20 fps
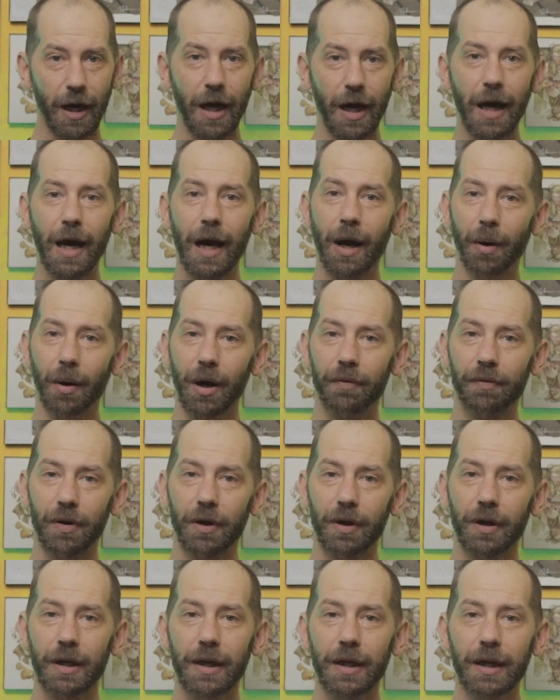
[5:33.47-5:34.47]

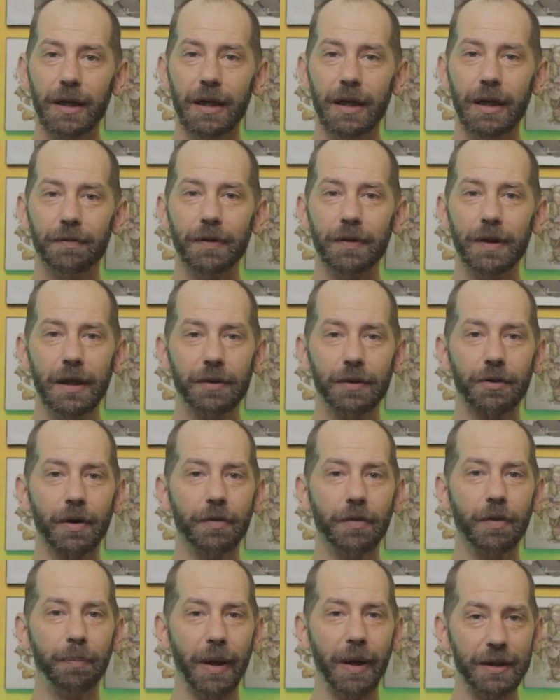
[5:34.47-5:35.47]
However, if either
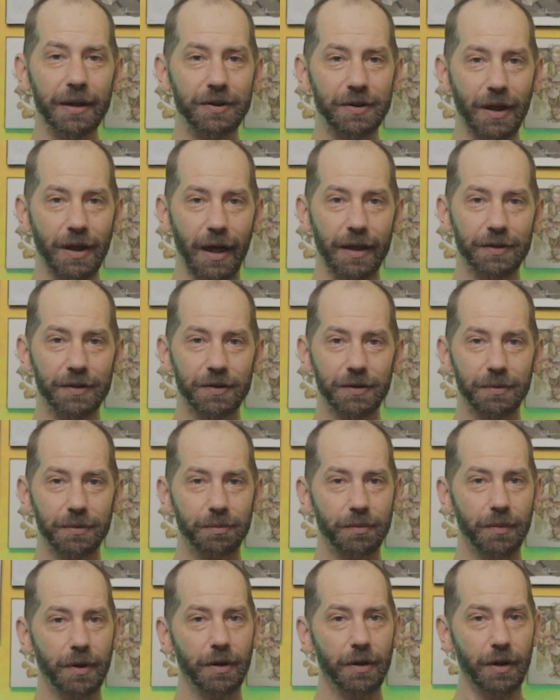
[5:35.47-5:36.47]
of the base dice,
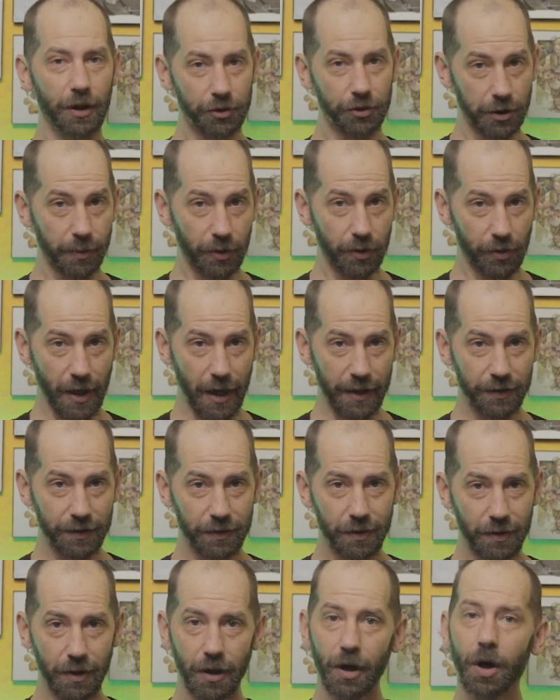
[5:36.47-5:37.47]
the attribute
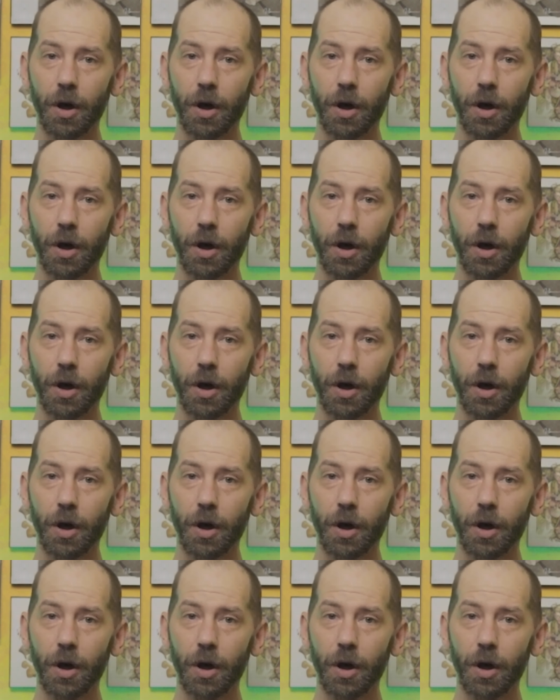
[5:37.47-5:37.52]
dice,